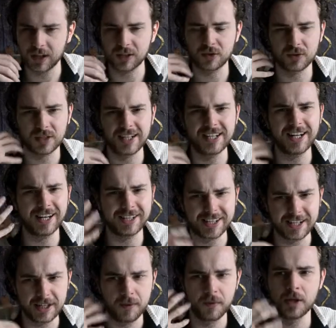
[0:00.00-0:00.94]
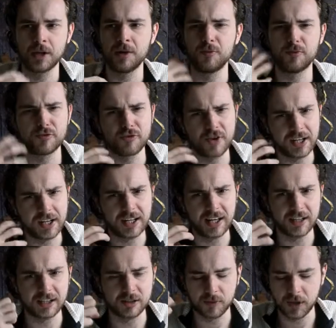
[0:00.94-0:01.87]
that sort of nutty, bready
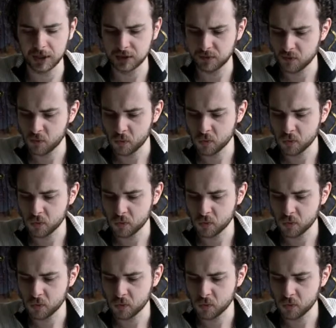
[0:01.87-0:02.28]
aspect.